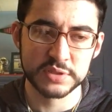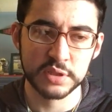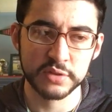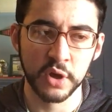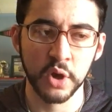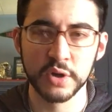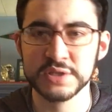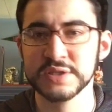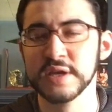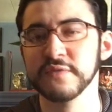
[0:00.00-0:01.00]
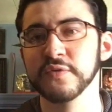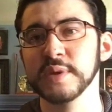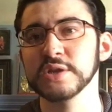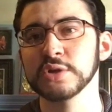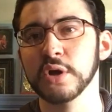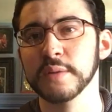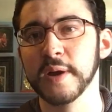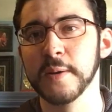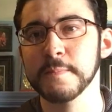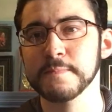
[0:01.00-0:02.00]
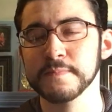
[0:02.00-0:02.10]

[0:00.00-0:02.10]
the hardest thing for me to talk about.